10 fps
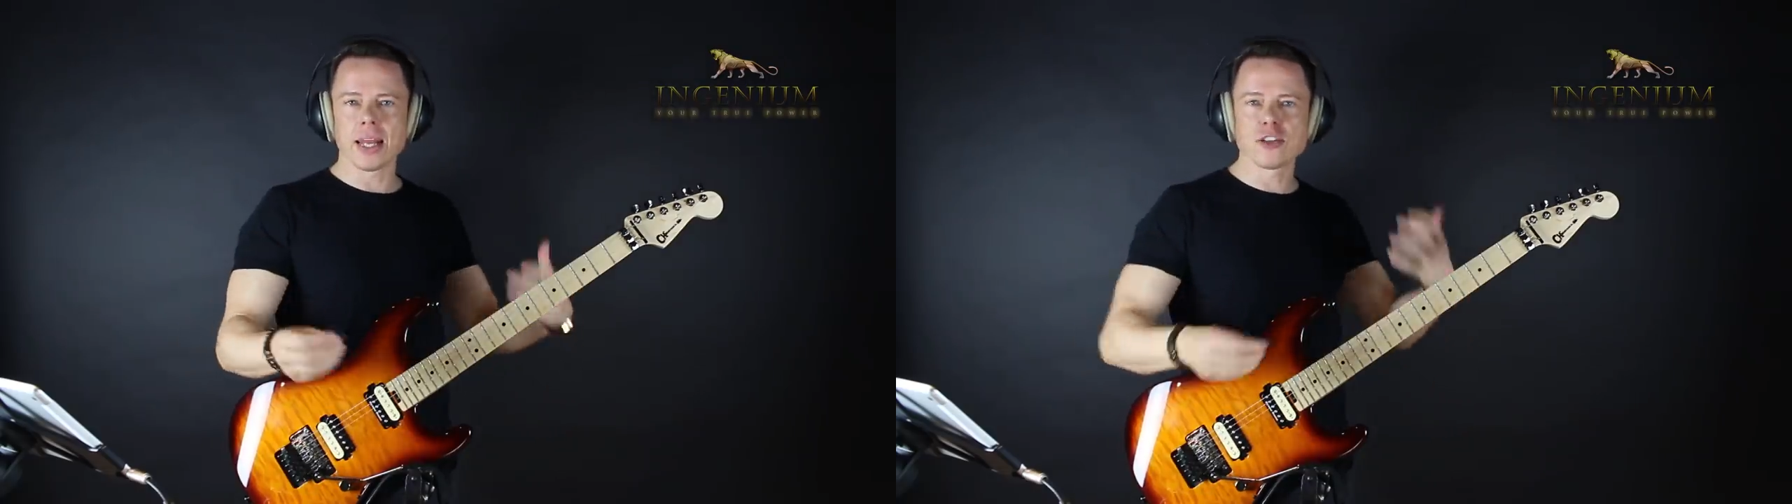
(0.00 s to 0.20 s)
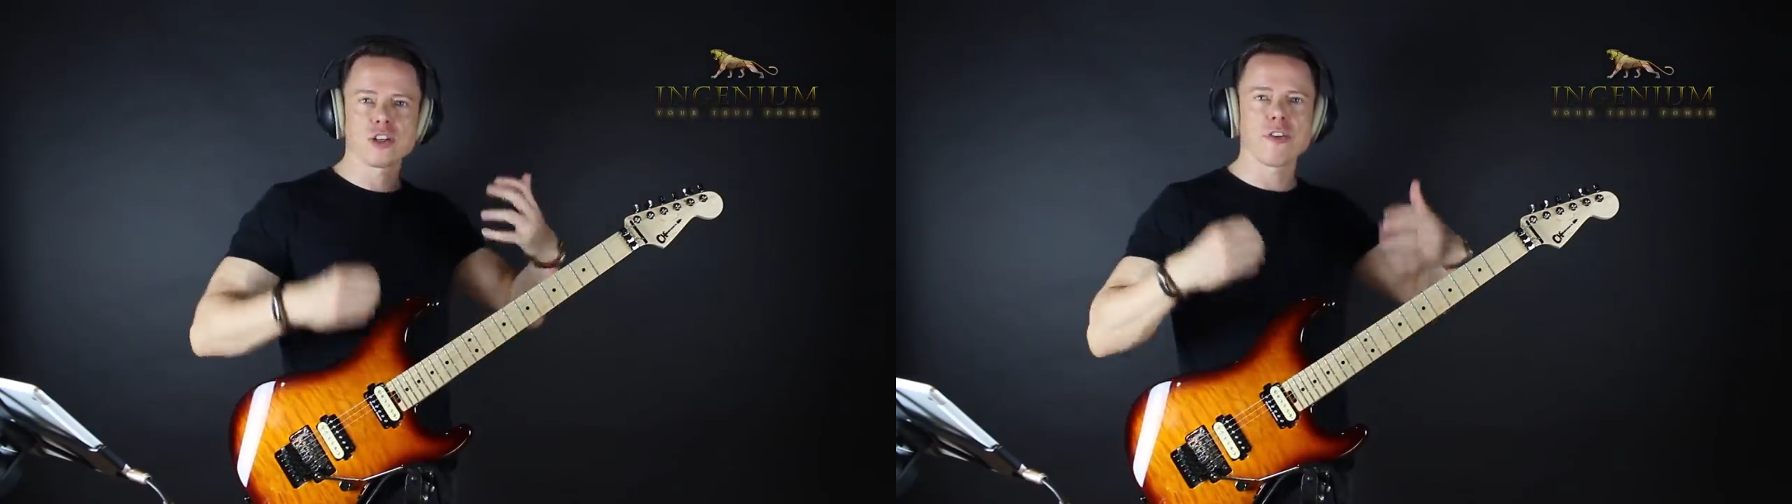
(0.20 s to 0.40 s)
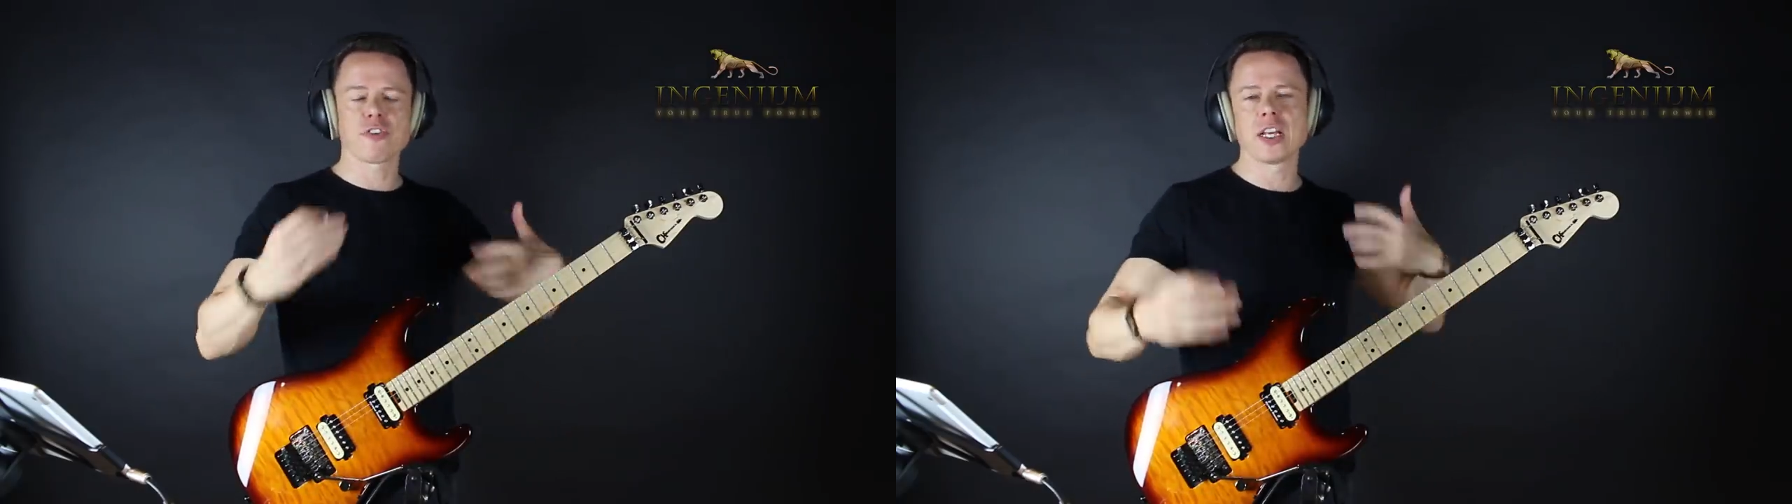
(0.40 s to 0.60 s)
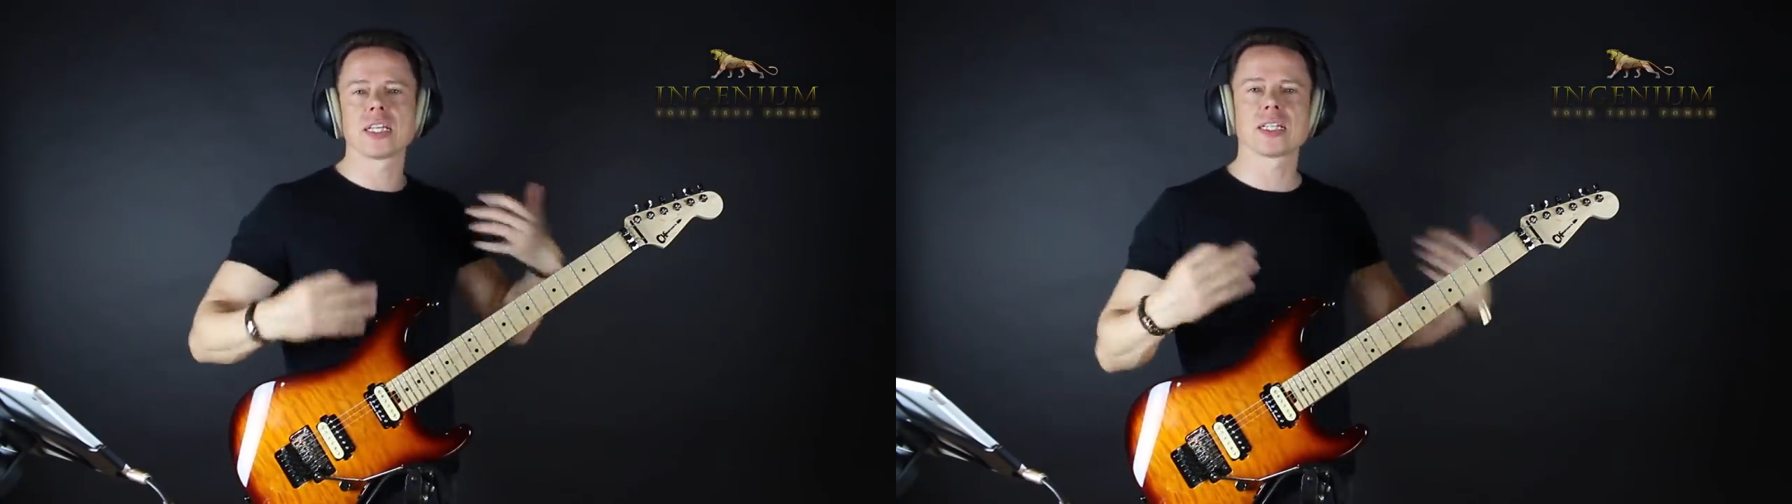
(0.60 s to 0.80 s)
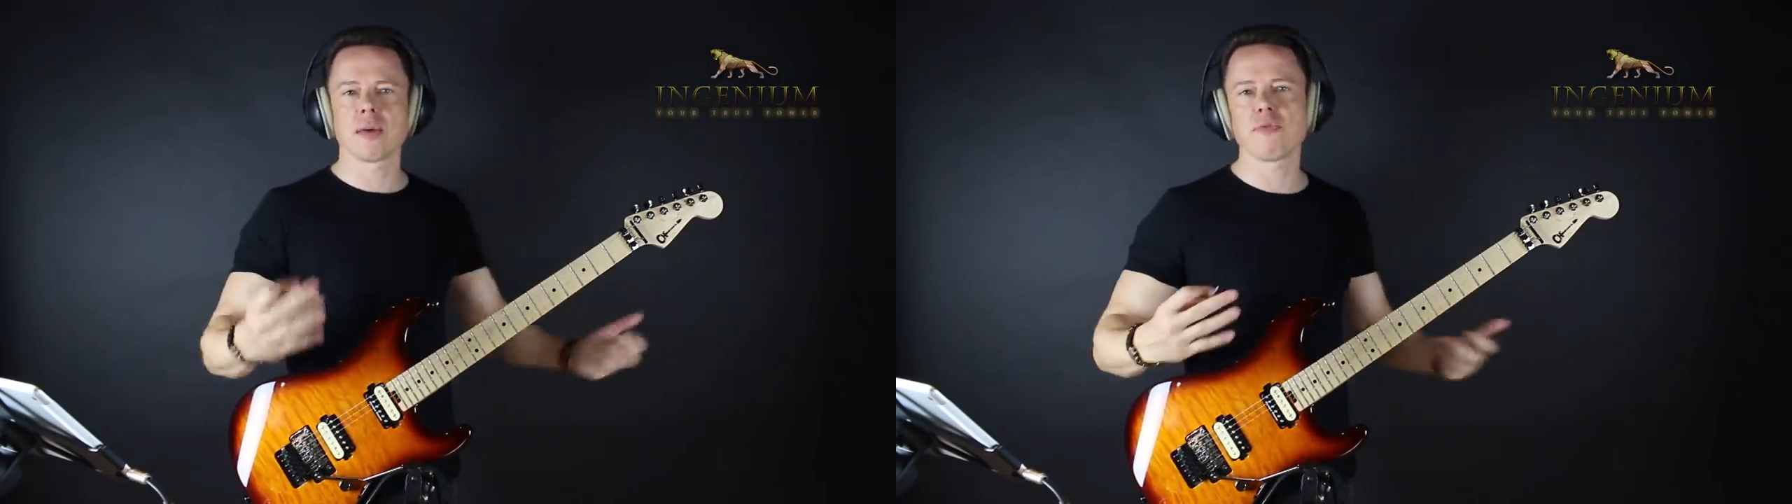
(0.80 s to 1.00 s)
and shifting
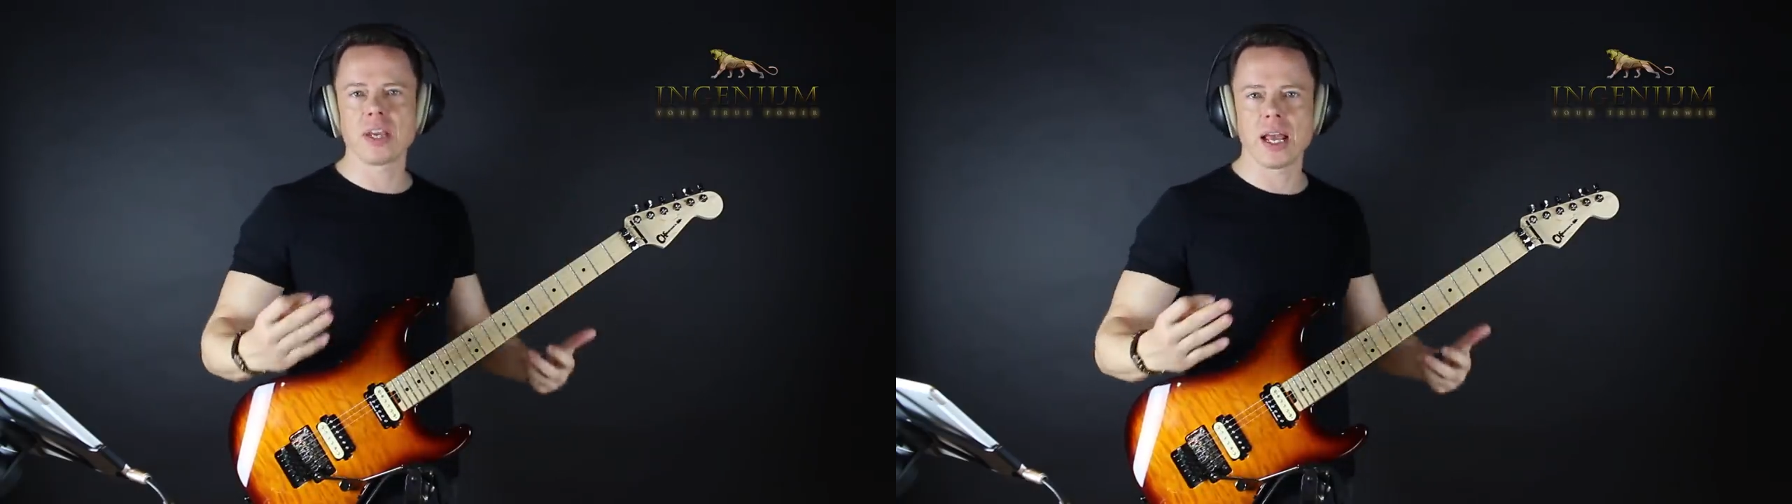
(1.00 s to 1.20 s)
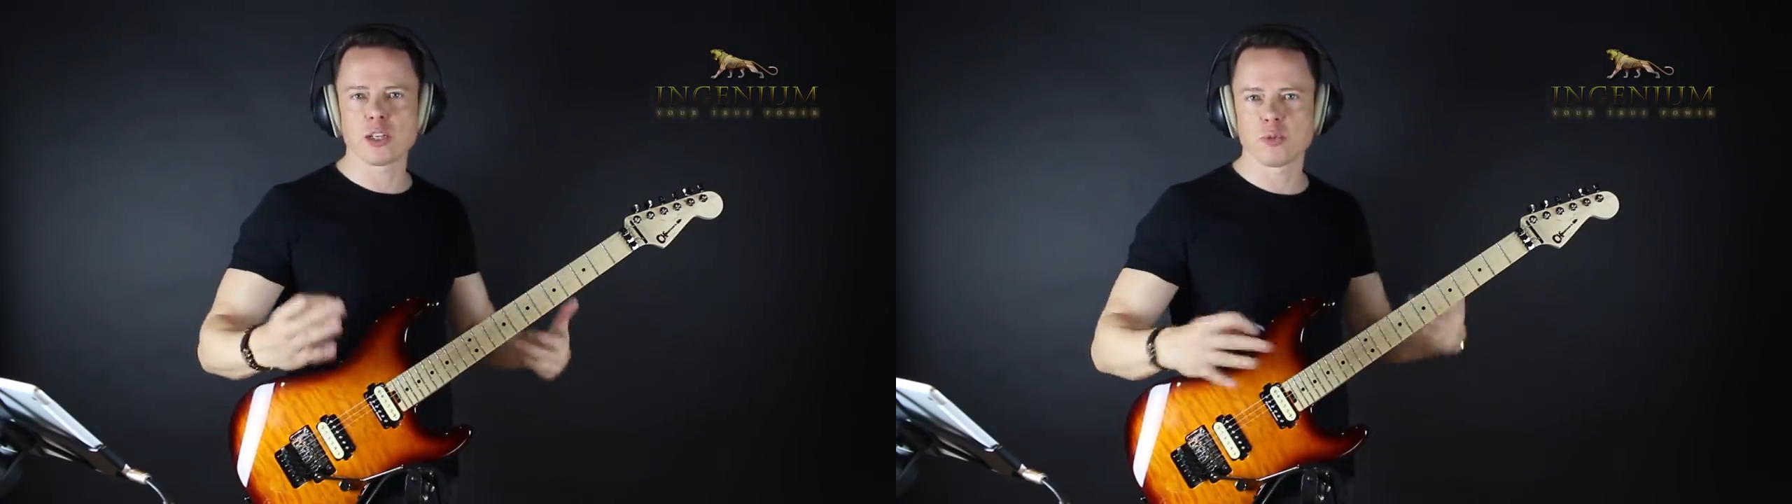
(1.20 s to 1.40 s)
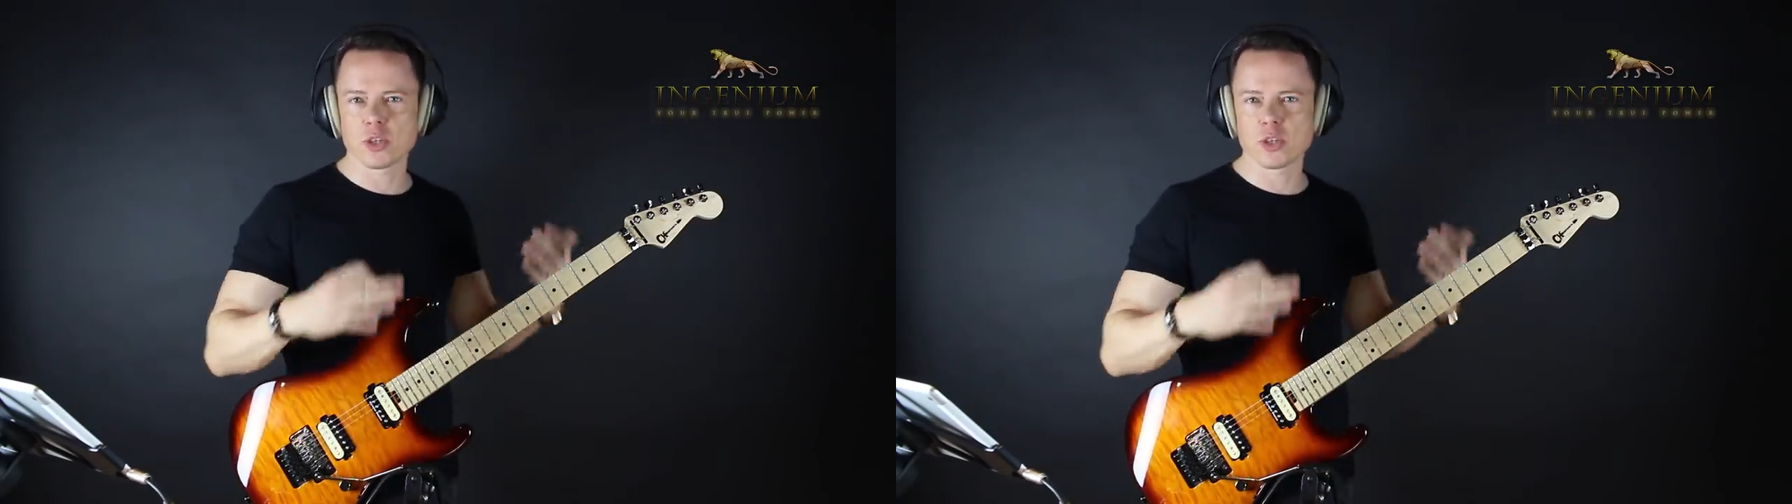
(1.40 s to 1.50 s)
to something else